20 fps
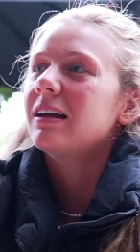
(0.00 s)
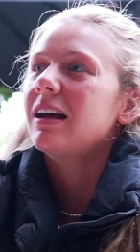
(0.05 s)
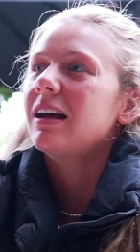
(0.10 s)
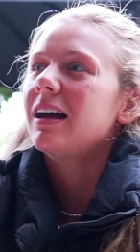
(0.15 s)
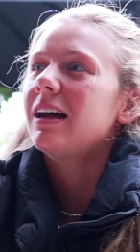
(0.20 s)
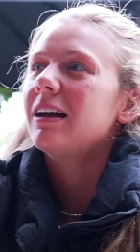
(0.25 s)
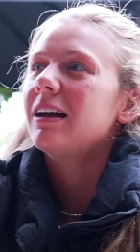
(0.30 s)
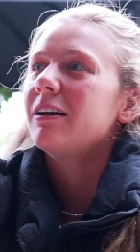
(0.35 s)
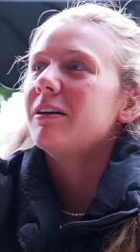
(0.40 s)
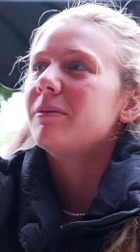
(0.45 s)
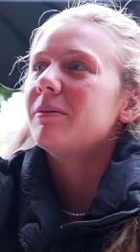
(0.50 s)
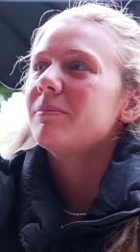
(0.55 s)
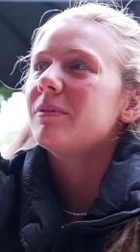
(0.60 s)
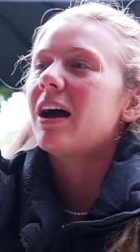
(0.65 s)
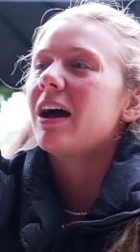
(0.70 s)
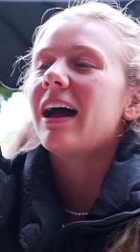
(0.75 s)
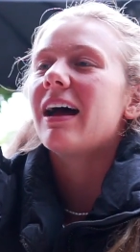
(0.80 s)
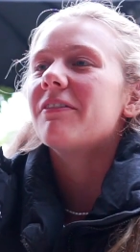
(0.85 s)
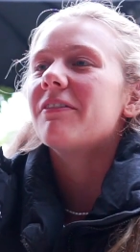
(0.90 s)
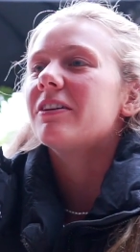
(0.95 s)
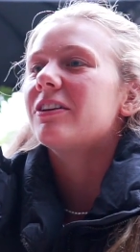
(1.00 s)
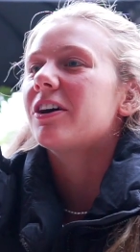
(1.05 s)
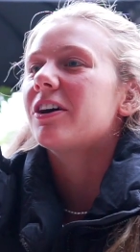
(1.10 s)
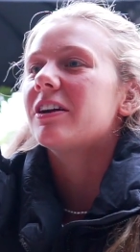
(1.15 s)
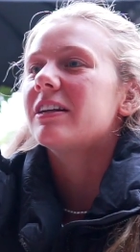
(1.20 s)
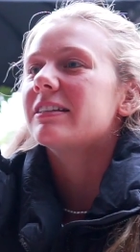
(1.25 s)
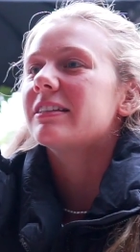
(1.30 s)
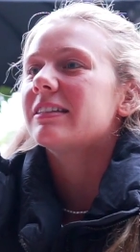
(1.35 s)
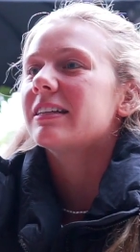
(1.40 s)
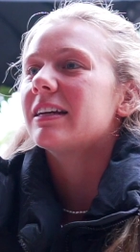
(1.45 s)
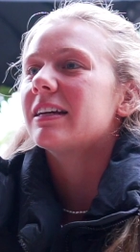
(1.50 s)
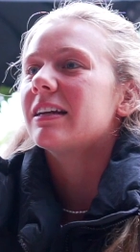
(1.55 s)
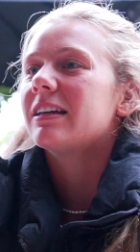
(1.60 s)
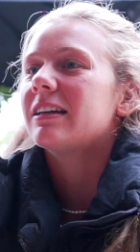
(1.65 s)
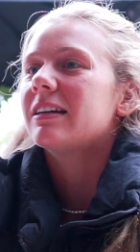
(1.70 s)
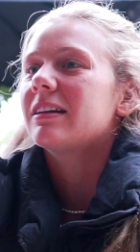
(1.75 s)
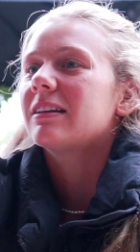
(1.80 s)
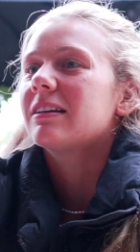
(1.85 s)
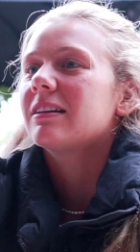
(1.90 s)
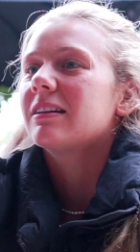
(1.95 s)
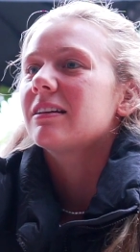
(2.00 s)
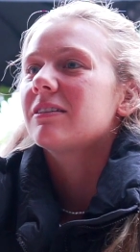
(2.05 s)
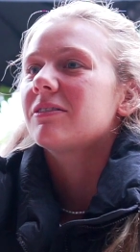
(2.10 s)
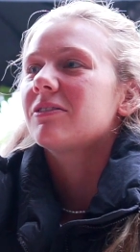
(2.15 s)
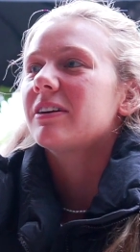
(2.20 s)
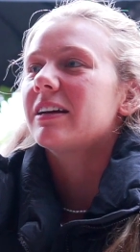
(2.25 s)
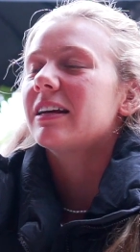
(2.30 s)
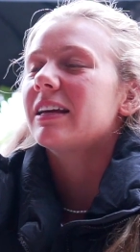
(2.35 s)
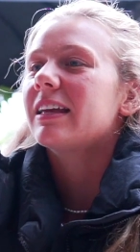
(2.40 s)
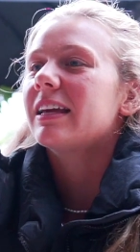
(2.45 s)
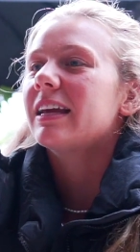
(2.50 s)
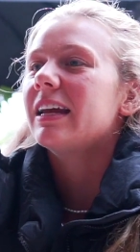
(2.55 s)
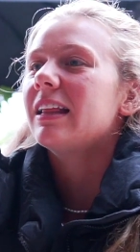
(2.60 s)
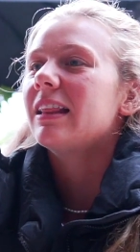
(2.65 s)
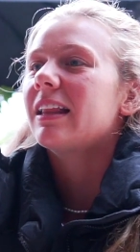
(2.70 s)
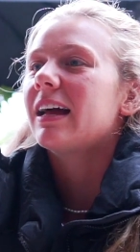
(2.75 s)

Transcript: I haven't noticed it really.